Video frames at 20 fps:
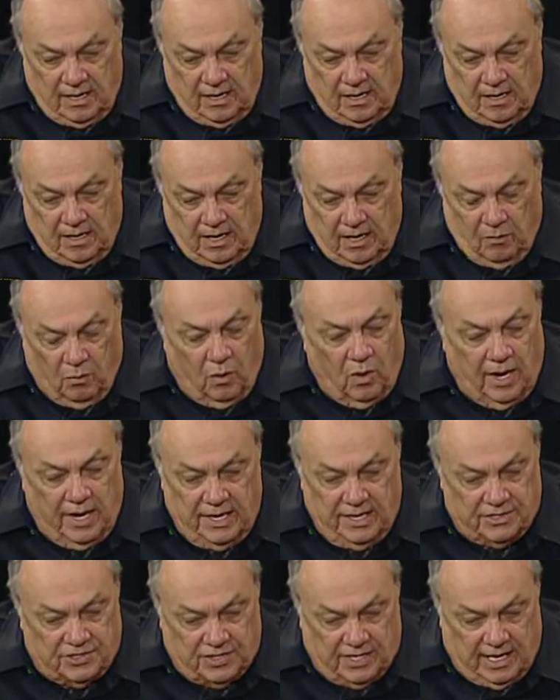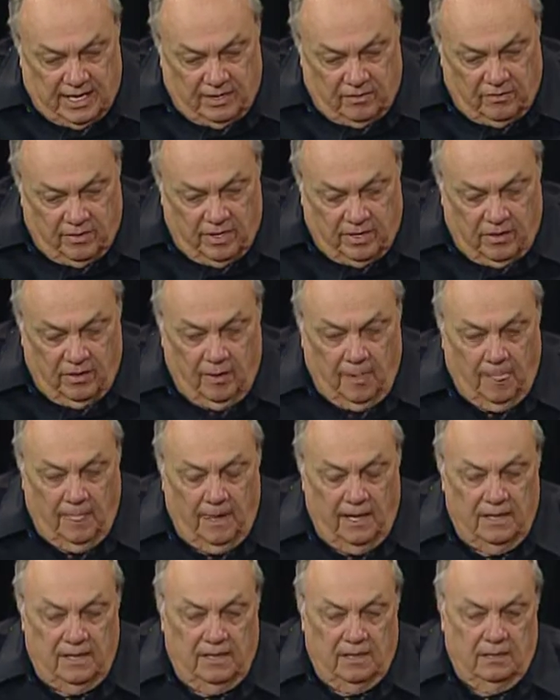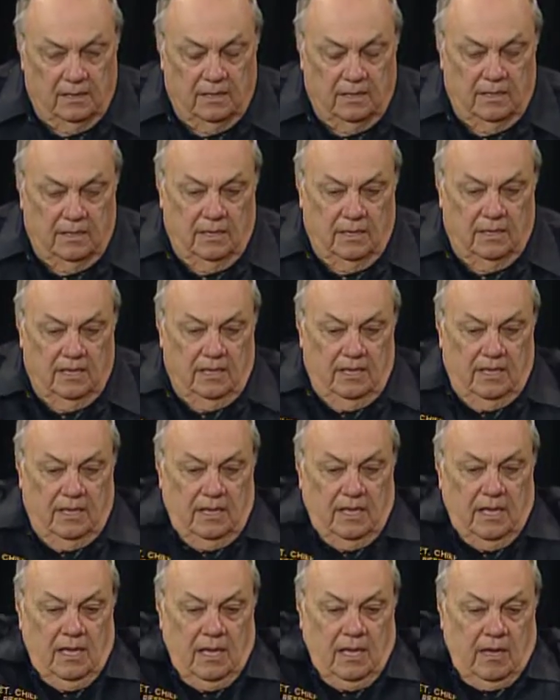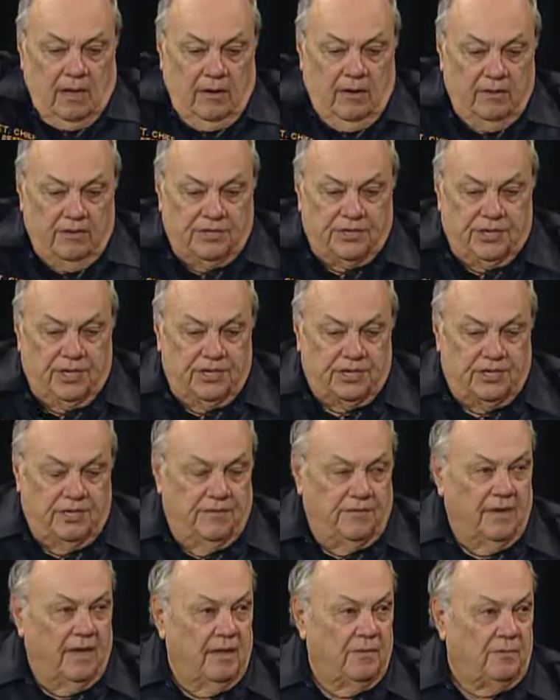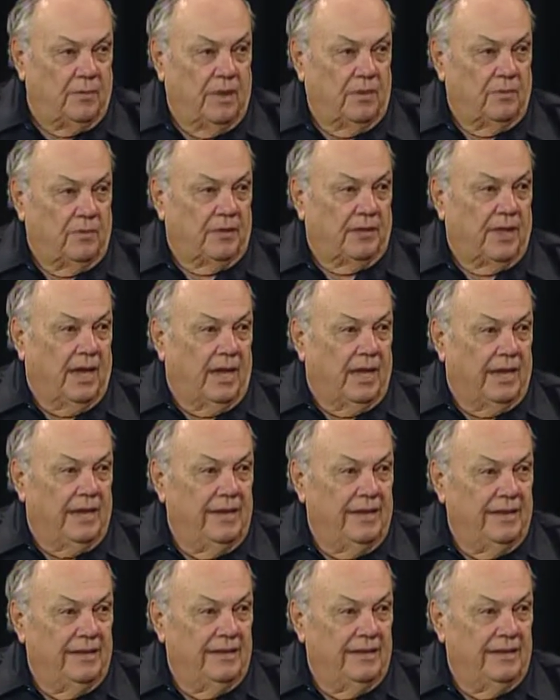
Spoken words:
And why is that? Well, 165 people died,